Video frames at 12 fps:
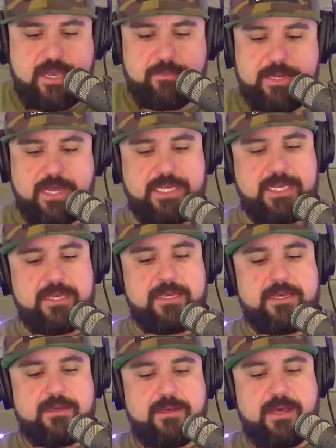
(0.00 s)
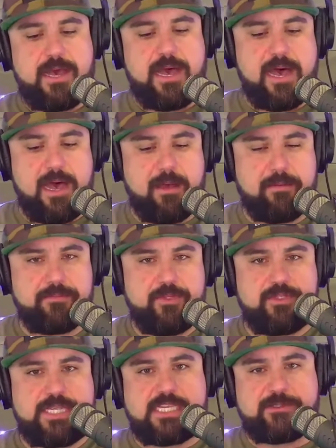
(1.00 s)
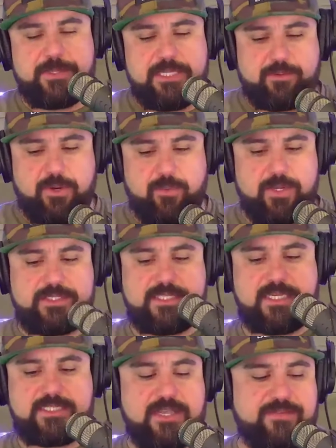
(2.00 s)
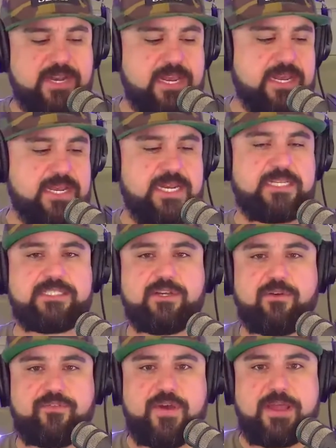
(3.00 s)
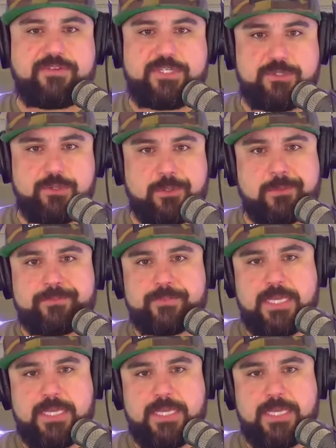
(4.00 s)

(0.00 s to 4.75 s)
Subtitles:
Donnie. You text me 316-799-8052.